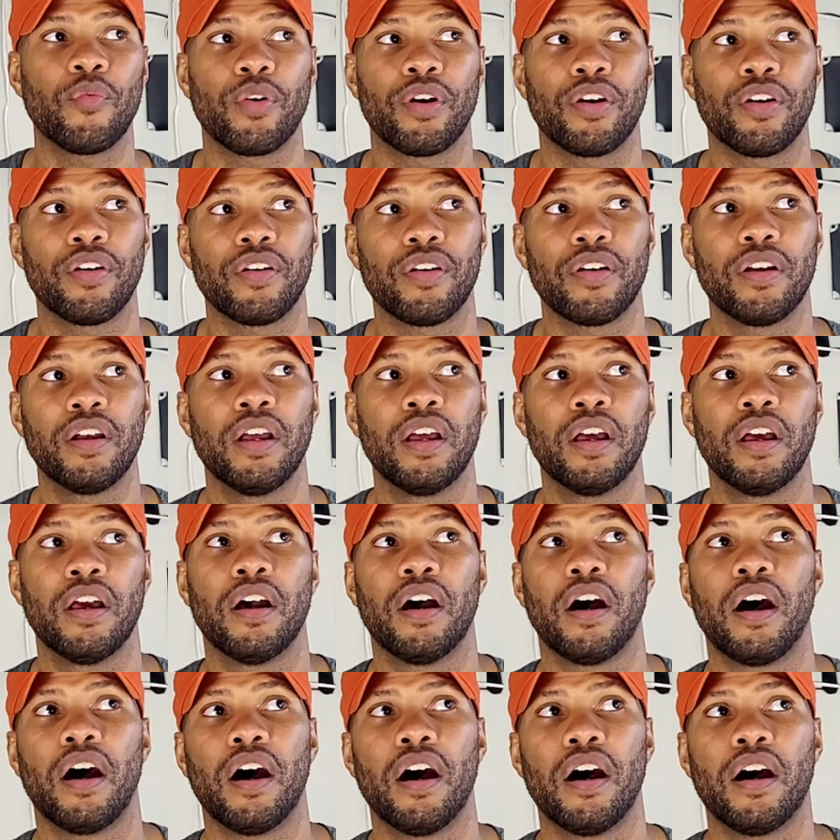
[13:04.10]
with her.
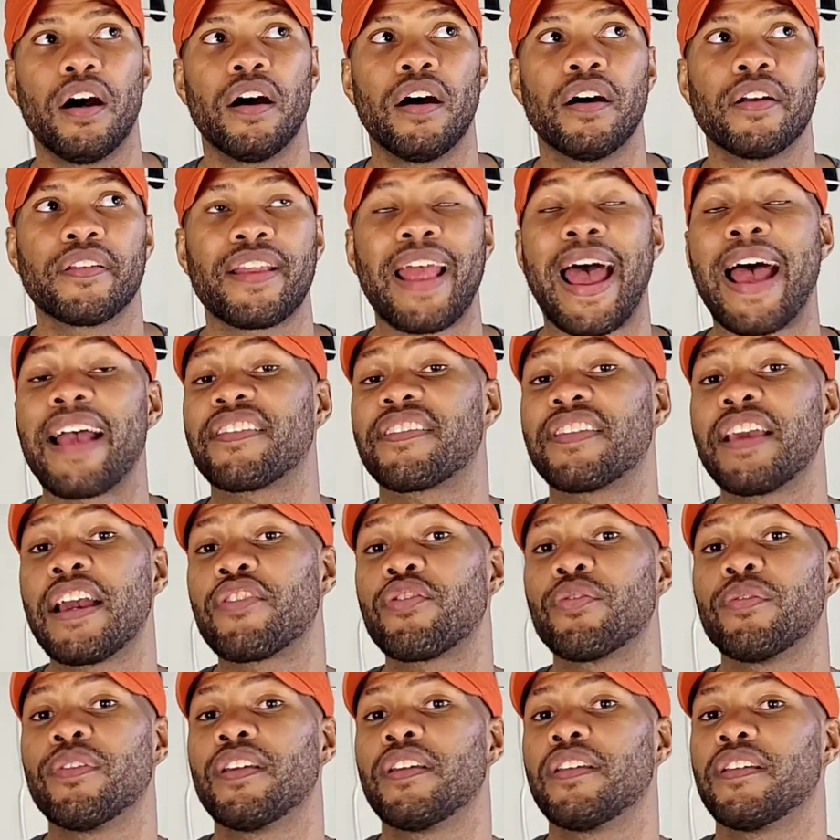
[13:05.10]
Not
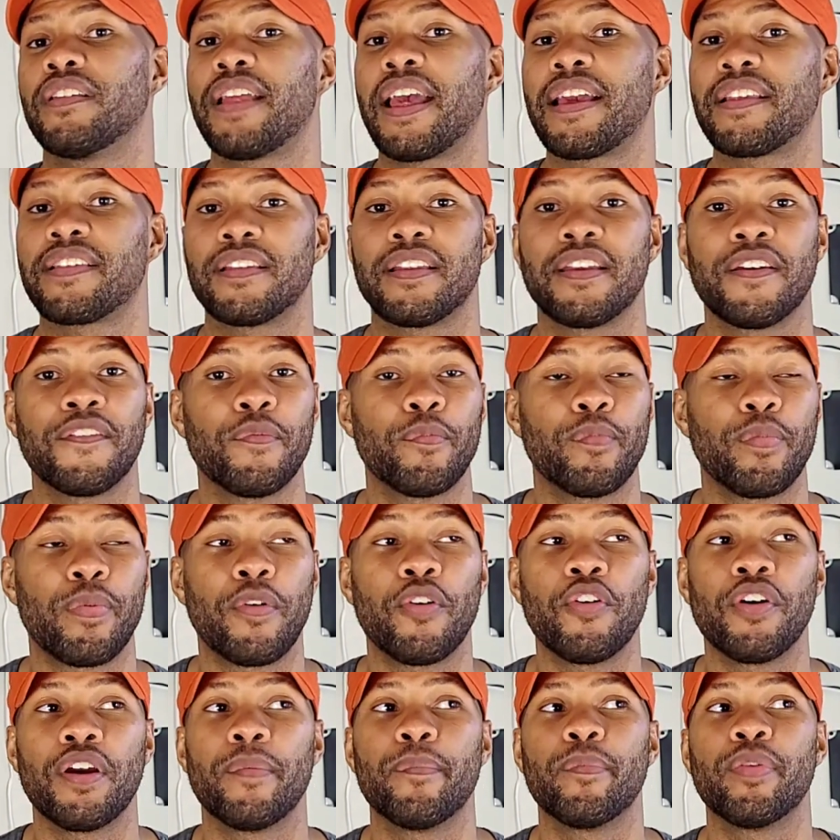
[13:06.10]
sexually, that's a different
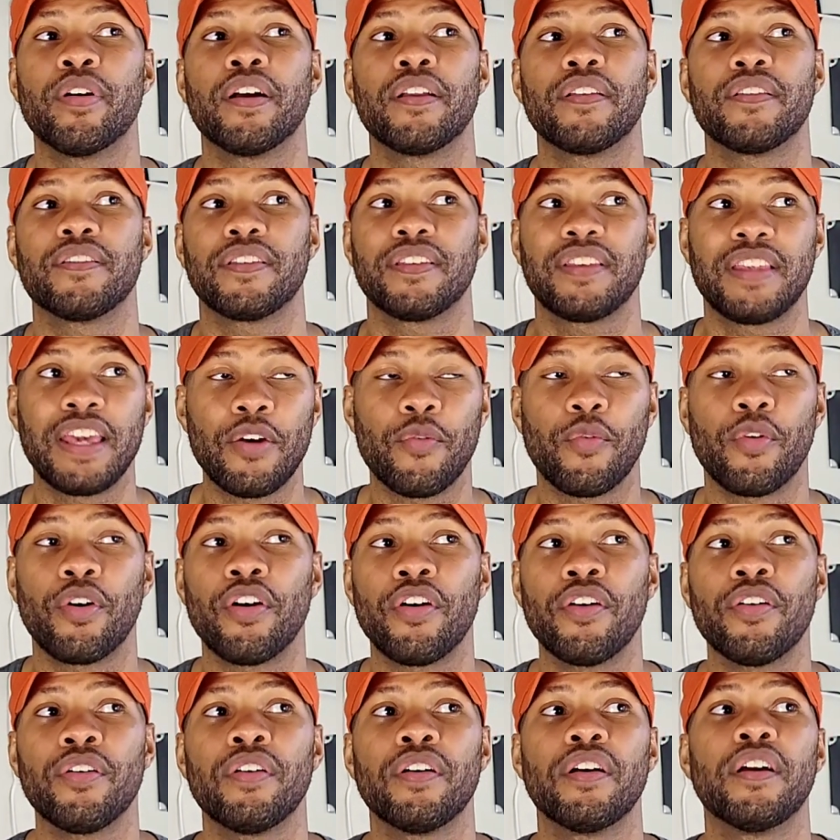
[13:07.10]
point, but get with
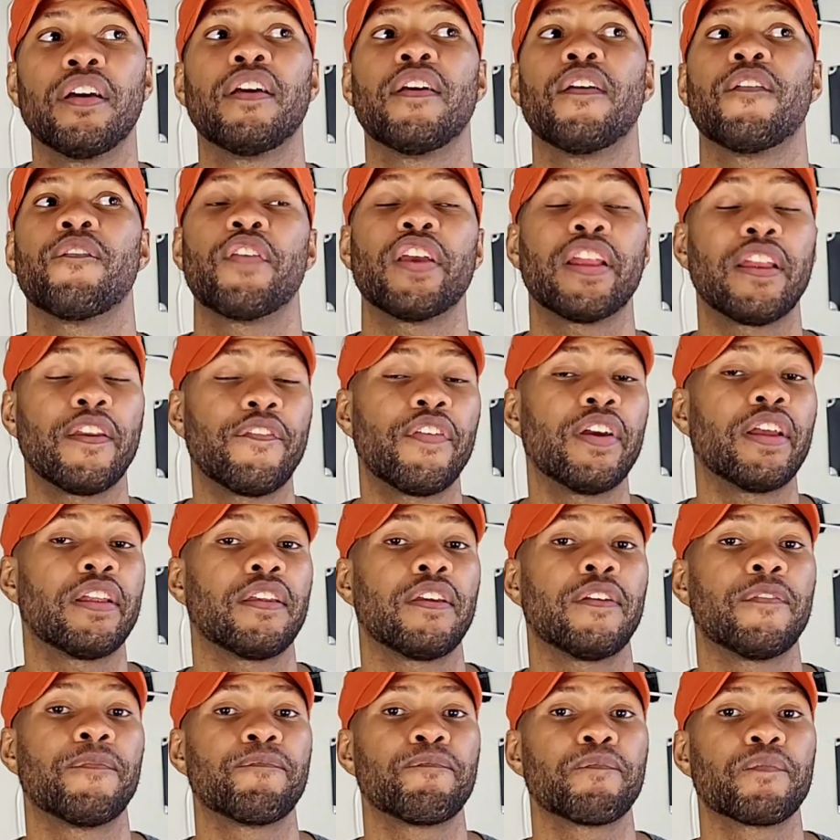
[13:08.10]
her 50-50.
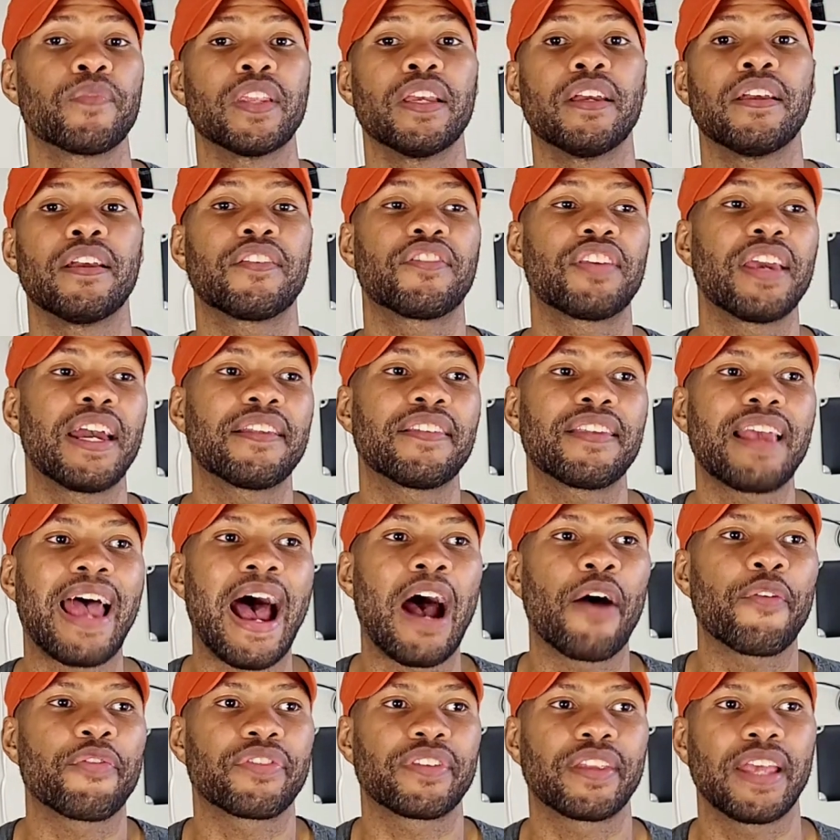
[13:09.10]
The chance
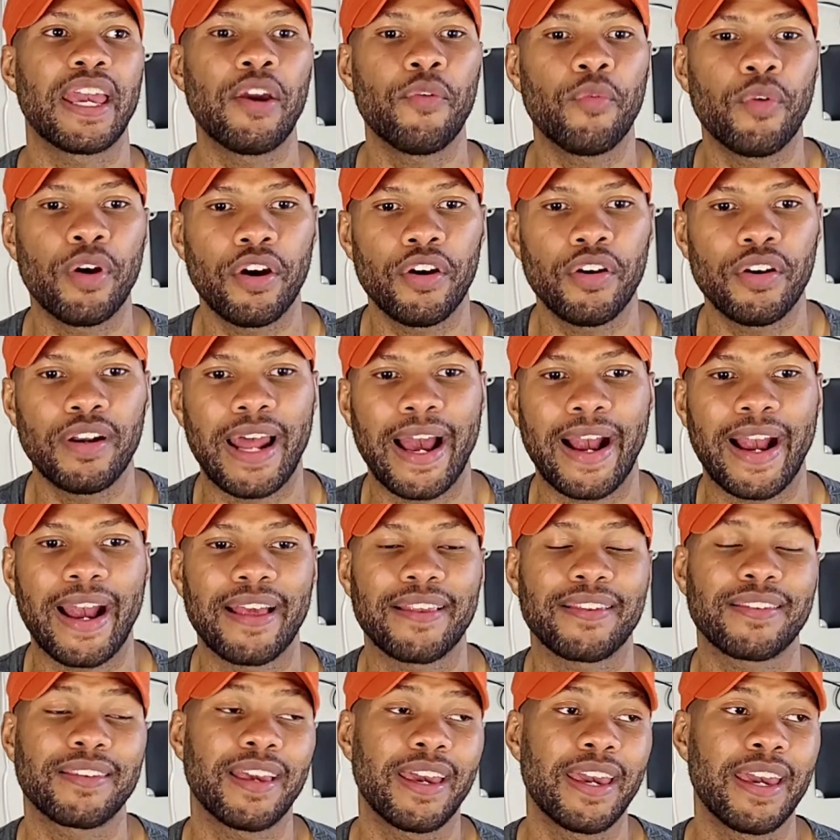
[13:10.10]
I'll stay with her, like I
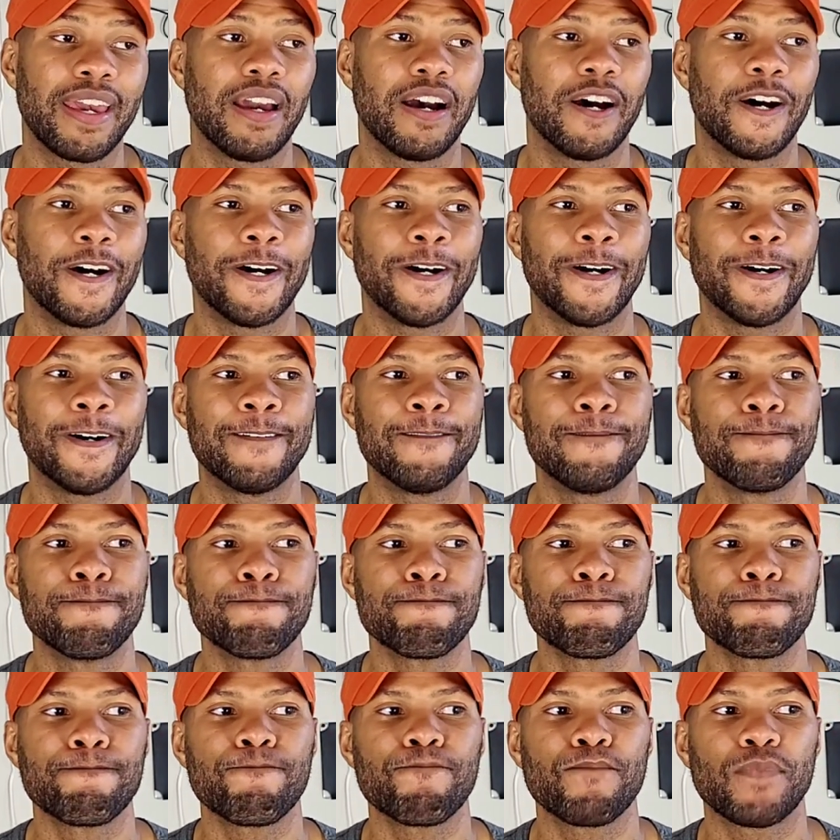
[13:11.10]
say,
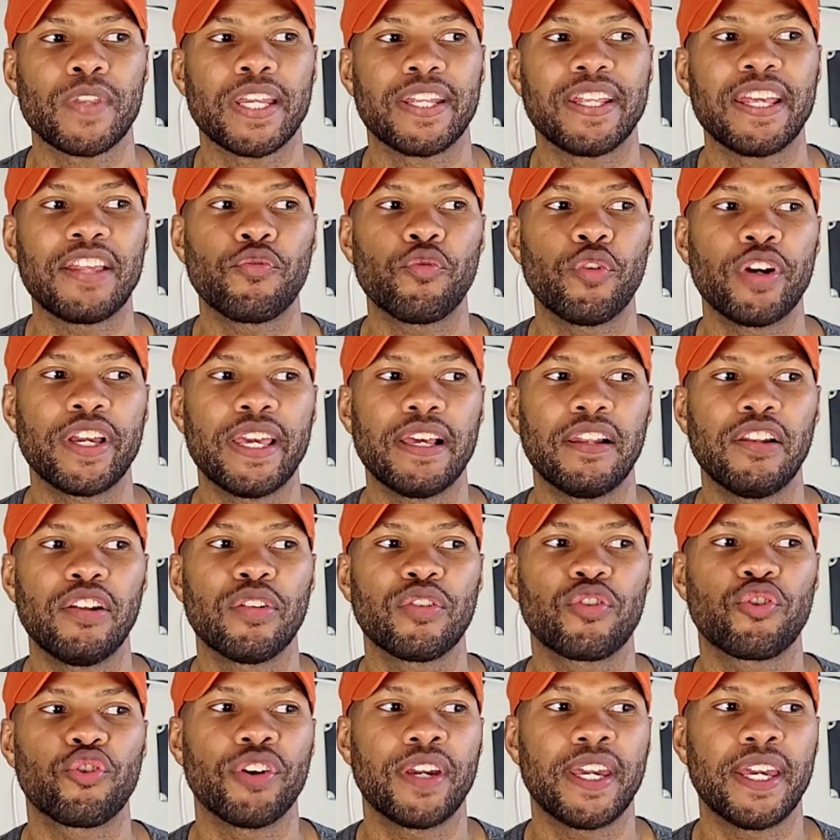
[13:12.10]
this will get a little
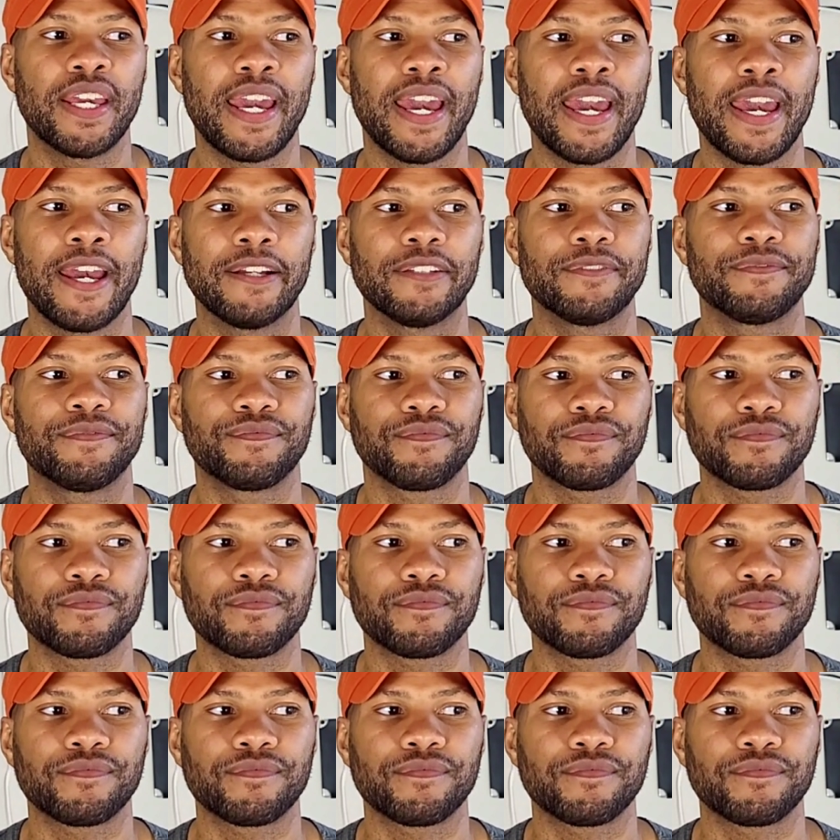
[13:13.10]
tricky at,